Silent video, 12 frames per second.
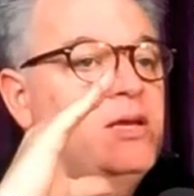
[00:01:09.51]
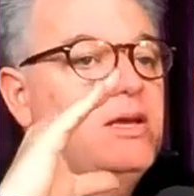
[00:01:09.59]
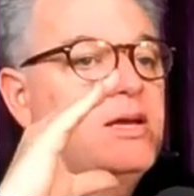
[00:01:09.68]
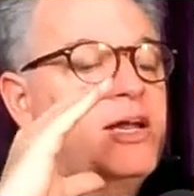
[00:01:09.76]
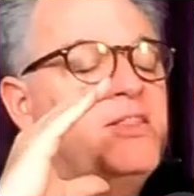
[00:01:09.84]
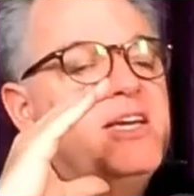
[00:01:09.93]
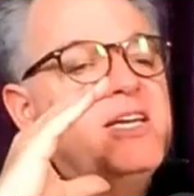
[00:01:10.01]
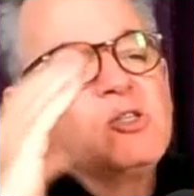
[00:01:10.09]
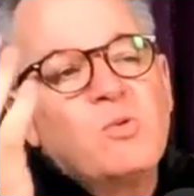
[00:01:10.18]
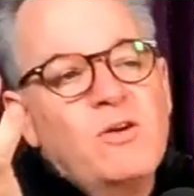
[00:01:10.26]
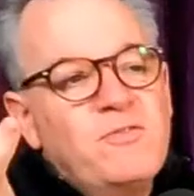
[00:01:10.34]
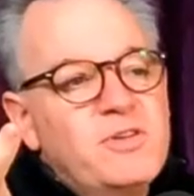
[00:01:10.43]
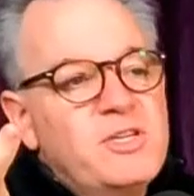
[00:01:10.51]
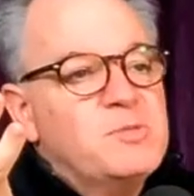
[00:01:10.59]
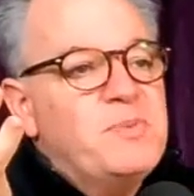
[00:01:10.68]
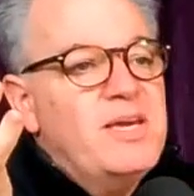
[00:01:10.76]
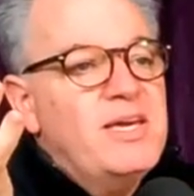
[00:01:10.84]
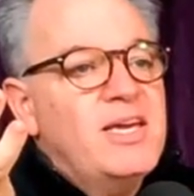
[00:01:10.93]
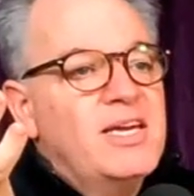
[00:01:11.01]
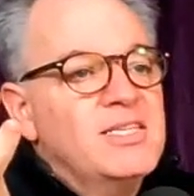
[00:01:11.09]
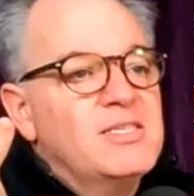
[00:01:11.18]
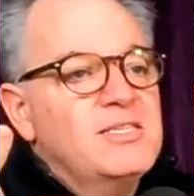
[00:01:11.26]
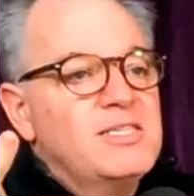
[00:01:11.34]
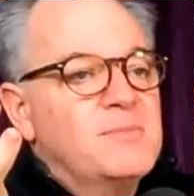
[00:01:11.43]
And I think it's roughly speaking, it's
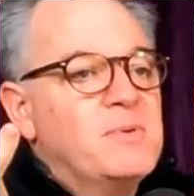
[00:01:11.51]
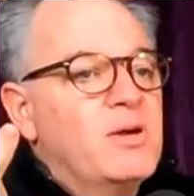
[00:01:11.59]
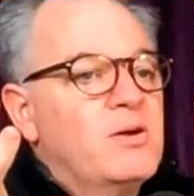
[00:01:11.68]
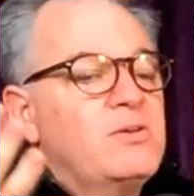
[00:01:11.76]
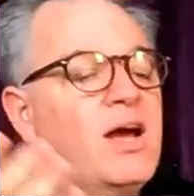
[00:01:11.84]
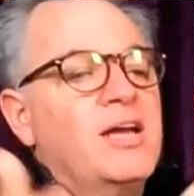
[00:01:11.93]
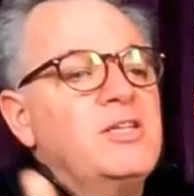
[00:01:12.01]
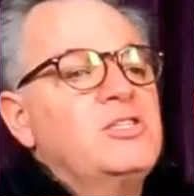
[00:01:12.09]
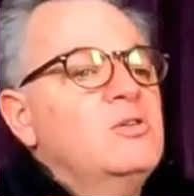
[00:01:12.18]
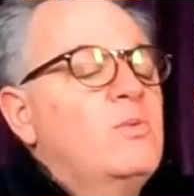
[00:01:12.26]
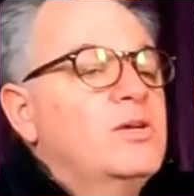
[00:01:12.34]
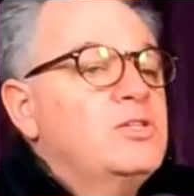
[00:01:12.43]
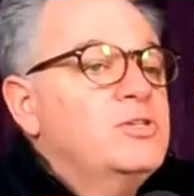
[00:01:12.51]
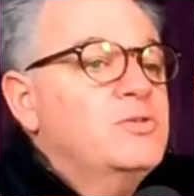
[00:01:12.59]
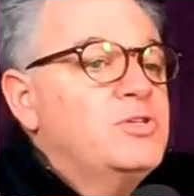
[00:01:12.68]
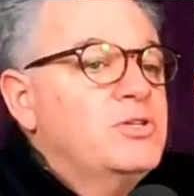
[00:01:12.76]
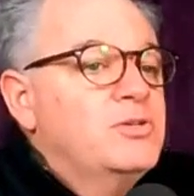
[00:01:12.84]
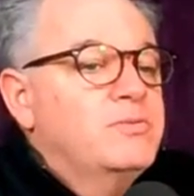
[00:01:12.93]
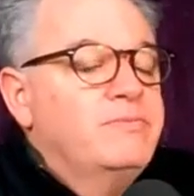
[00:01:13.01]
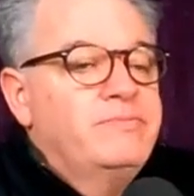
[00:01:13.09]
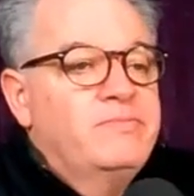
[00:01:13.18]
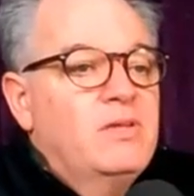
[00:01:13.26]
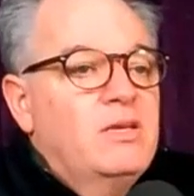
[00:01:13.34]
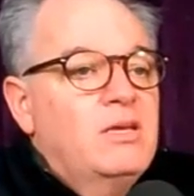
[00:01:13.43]
the zip code 92122.
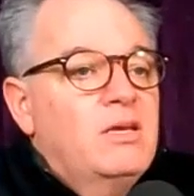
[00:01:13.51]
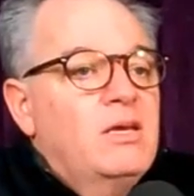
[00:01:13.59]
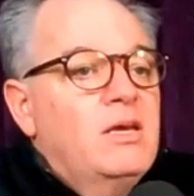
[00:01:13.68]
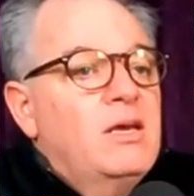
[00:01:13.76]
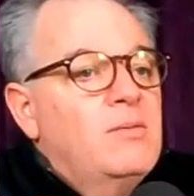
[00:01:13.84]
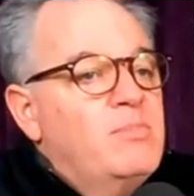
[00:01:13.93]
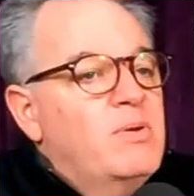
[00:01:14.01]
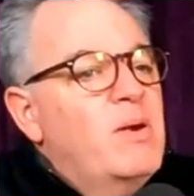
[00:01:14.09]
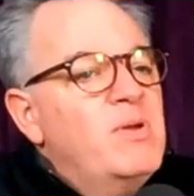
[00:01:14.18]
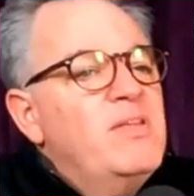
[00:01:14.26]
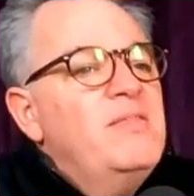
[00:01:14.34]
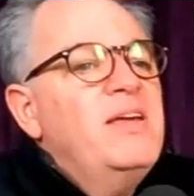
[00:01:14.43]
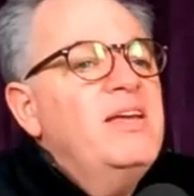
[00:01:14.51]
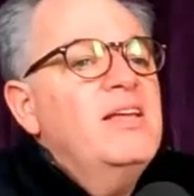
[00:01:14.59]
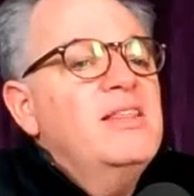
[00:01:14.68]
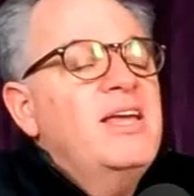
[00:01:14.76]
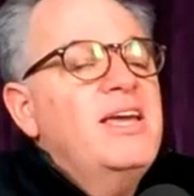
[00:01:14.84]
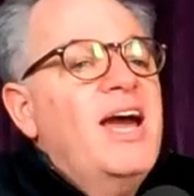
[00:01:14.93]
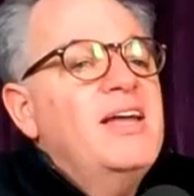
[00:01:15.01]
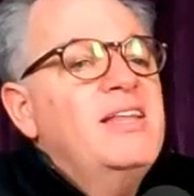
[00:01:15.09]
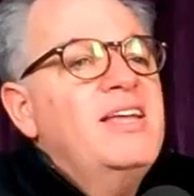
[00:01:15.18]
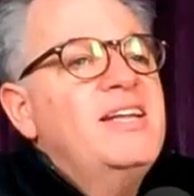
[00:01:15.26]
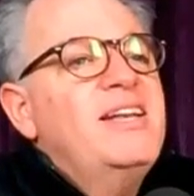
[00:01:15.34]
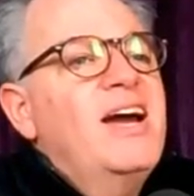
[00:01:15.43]
But remember, then they
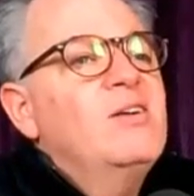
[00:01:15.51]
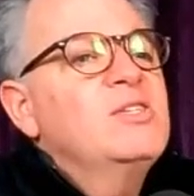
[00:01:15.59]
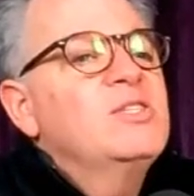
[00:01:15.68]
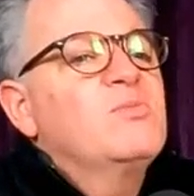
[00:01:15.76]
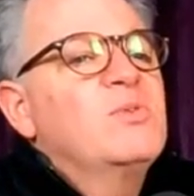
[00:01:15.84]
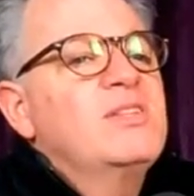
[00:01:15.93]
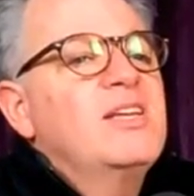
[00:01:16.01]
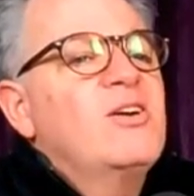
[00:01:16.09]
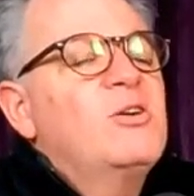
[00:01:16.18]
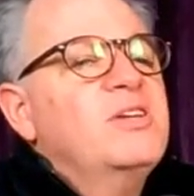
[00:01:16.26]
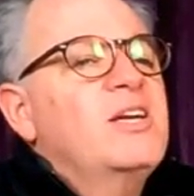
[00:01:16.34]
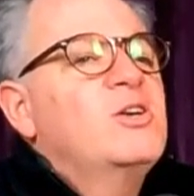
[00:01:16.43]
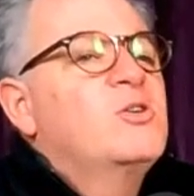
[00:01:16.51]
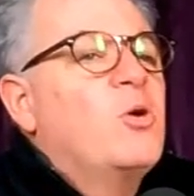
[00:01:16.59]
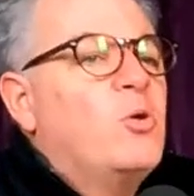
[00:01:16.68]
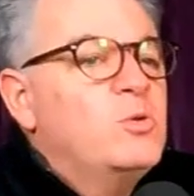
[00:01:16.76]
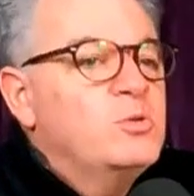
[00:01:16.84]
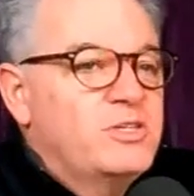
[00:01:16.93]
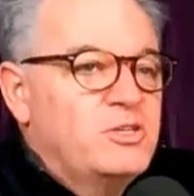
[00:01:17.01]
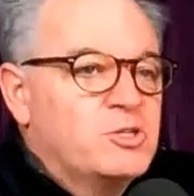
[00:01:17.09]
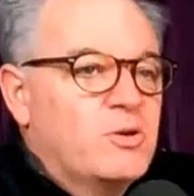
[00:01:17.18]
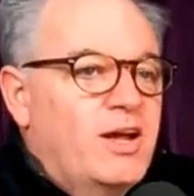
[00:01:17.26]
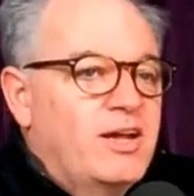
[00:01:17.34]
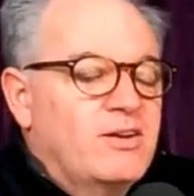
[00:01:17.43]
announced what they called a golden
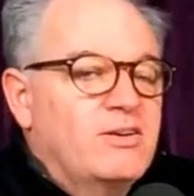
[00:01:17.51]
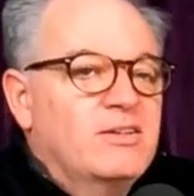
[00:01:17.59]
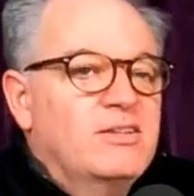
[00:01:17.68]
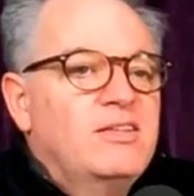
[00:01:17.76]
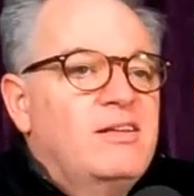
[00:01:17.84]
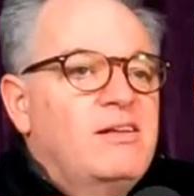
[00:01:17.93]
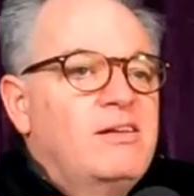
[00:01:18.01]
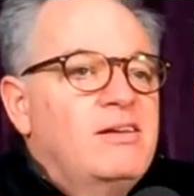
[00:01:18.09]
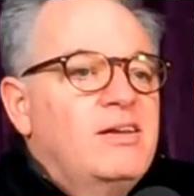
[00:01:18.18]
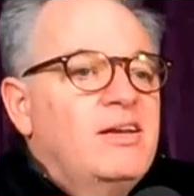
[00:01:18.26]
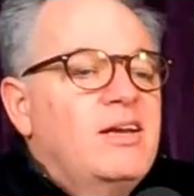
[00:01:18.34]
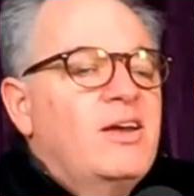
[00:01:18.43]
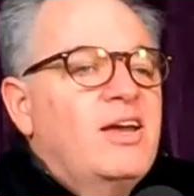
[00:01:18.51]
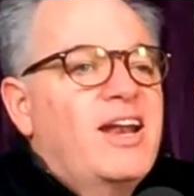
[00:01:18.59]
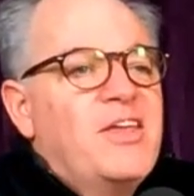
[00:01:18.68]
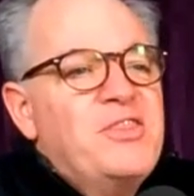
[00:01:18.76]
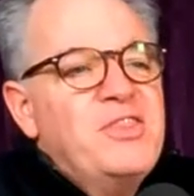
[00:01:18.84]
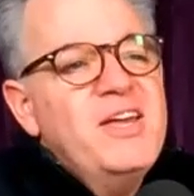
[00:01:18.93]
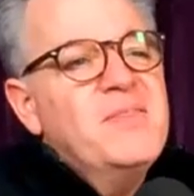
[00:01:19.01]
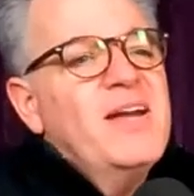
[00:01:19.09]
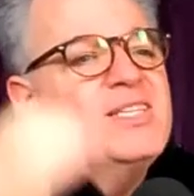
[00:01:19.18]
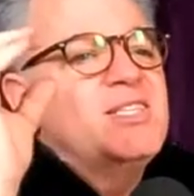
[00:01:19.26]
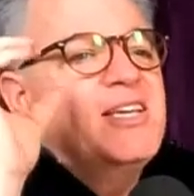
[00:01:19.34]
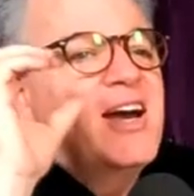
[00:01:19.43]
triangle. And I think
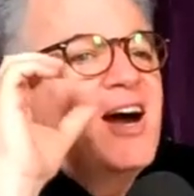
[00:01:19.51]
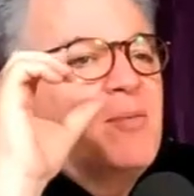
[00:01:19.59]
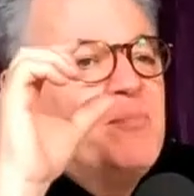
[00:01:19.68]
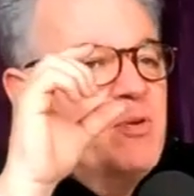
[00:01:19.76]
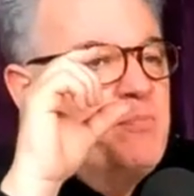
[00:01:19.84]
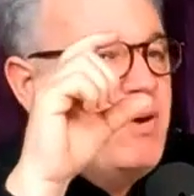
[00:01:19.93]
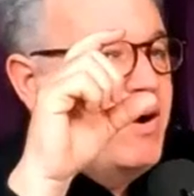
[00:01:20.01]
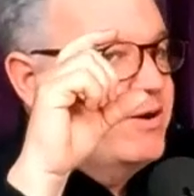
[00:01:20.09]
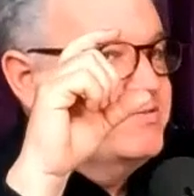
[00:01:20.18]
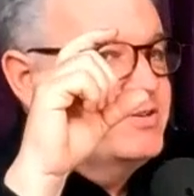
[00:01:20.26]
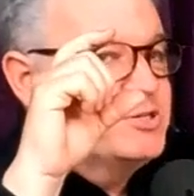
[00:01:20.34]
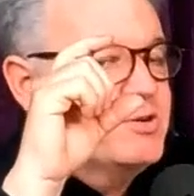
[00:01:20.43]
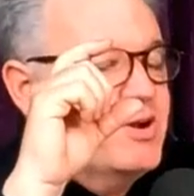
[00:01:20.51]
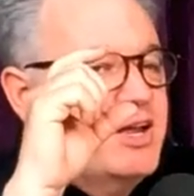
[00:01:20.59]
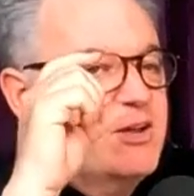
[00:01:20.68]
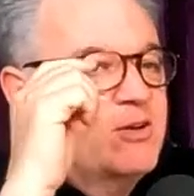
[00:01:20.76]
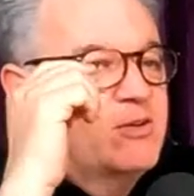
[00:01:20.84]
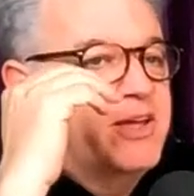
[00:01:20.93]
that's the upper part of the triangle.